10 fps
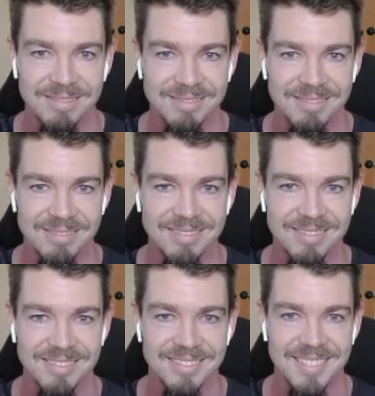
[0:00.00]

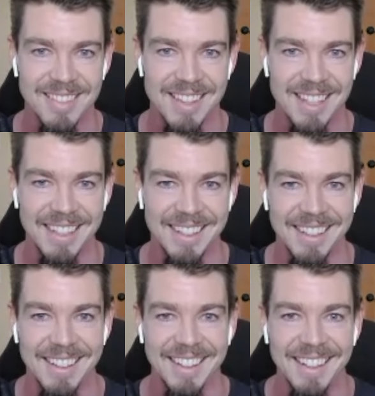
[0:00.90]

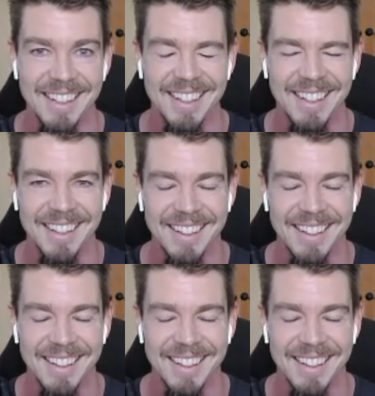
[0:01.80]
No words are spoken by the person on screen.